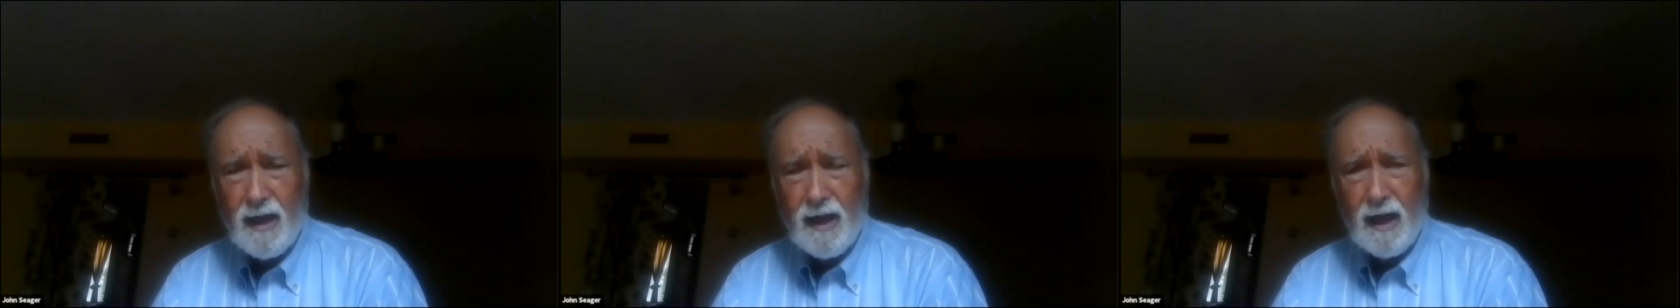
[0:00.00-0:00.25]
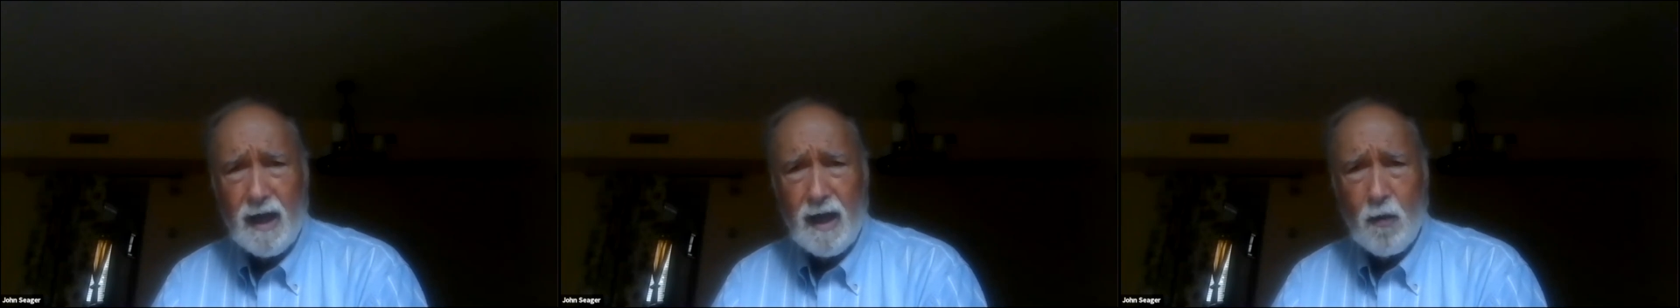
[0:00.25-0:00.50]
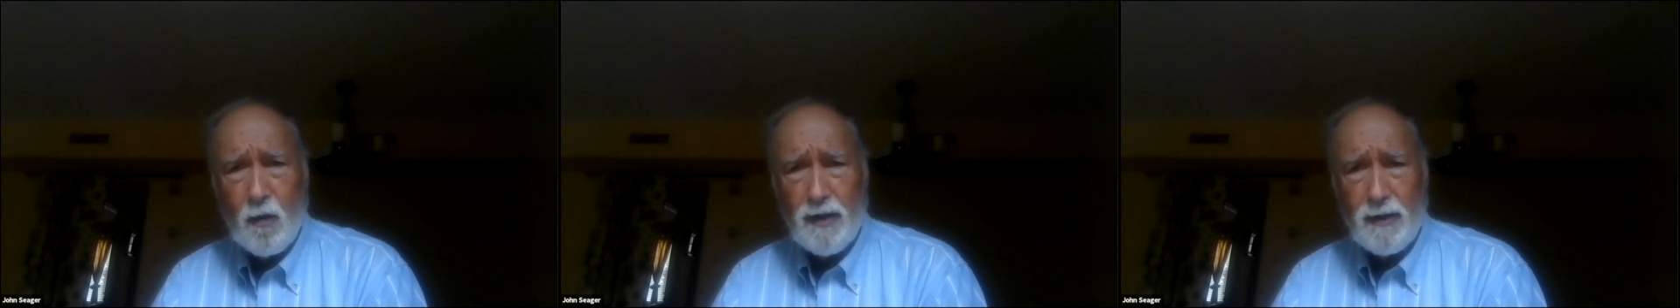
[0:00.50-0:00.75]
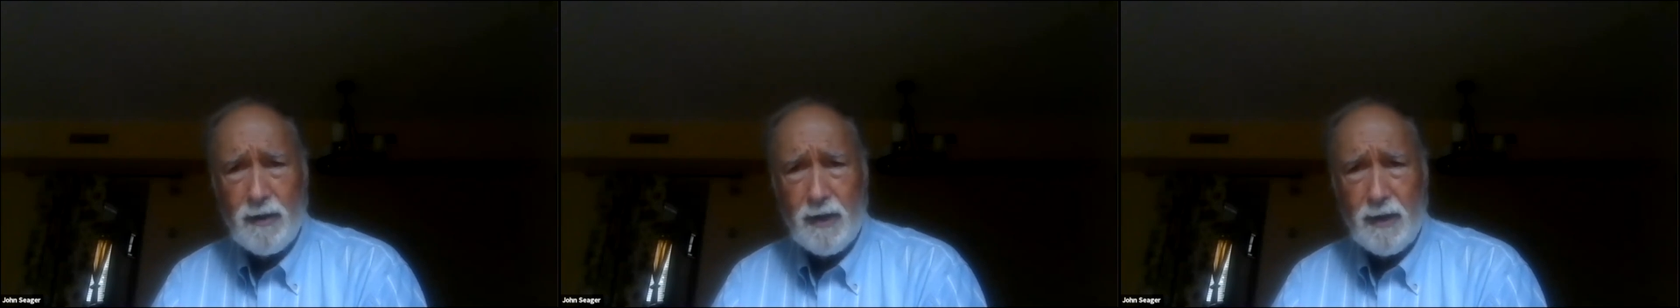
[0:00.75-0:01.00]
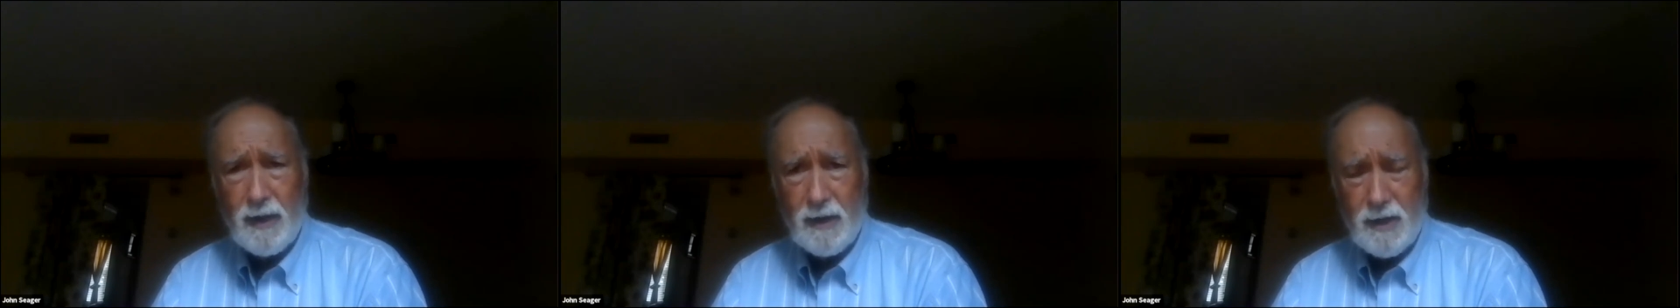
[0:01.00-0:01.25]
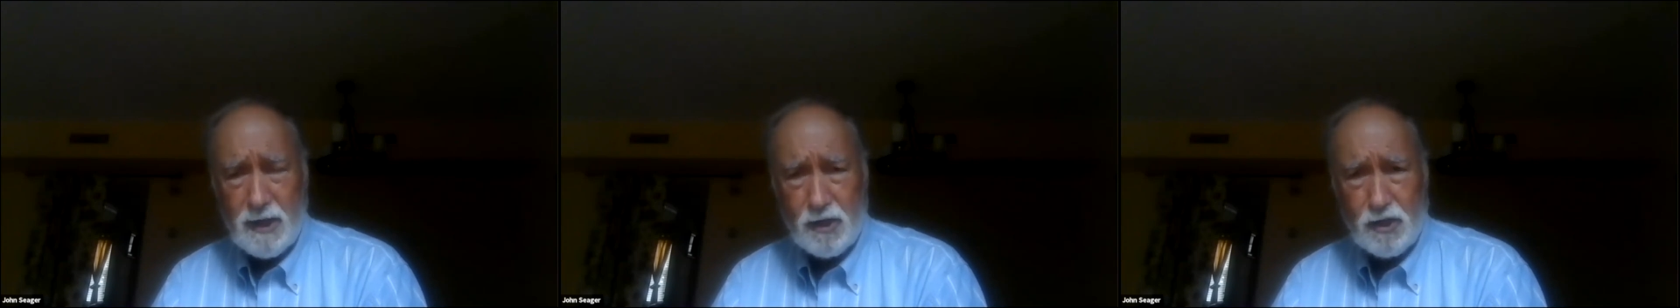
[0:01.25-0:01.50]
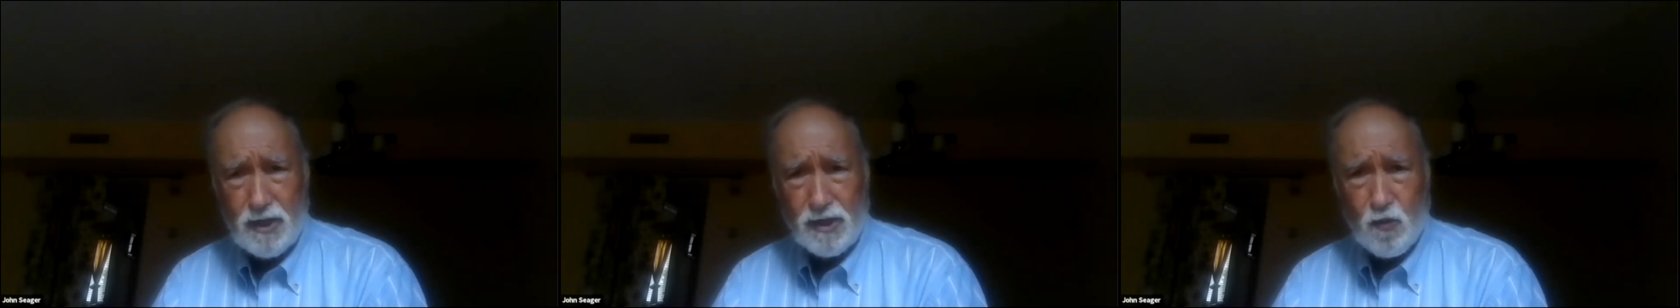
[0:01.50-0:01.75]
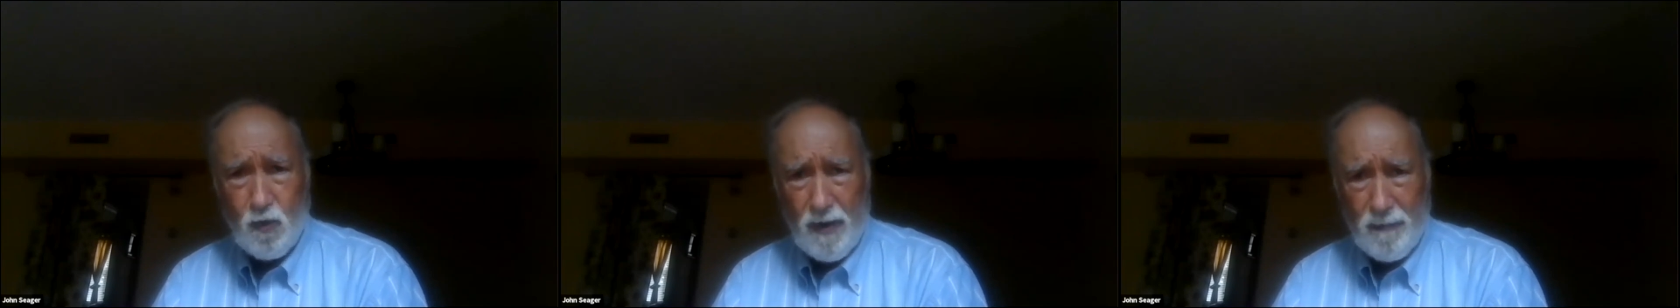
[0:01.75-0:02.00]
with indigenous
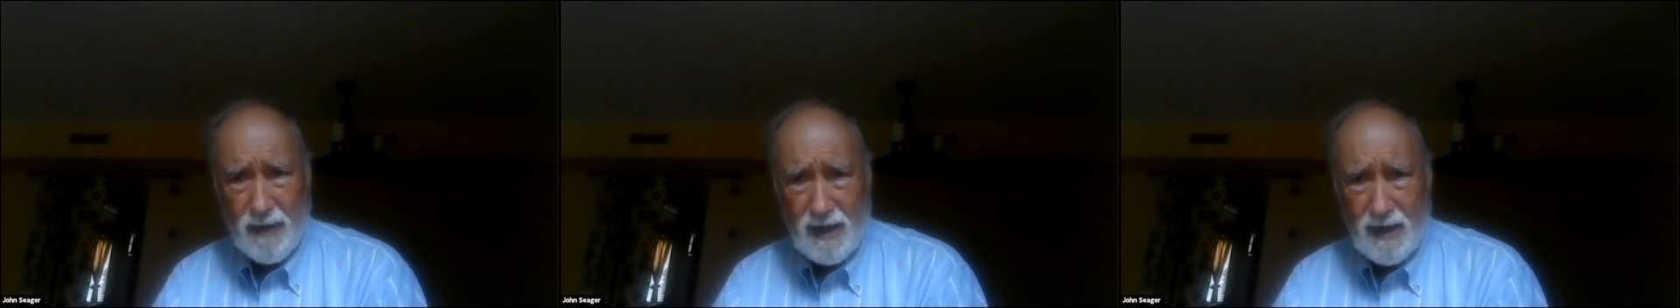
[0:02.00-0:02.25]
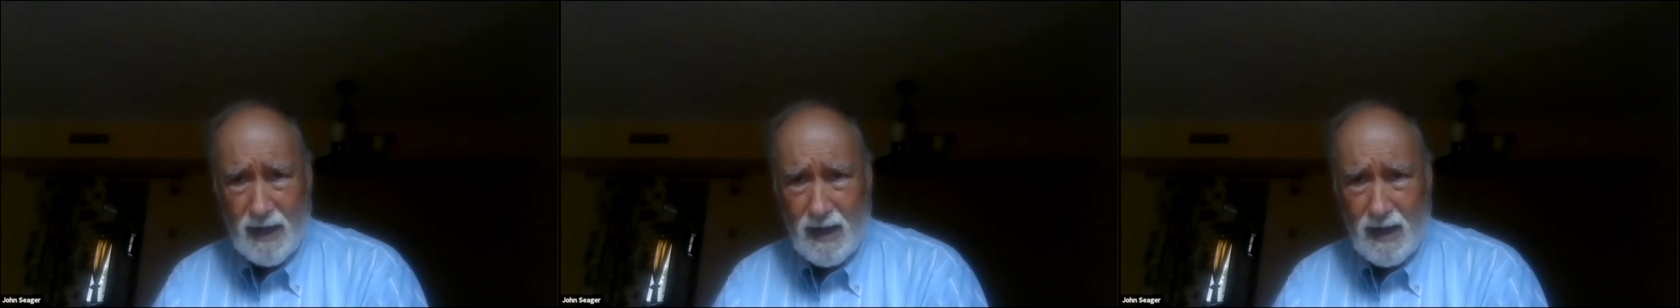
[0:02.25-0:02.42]
women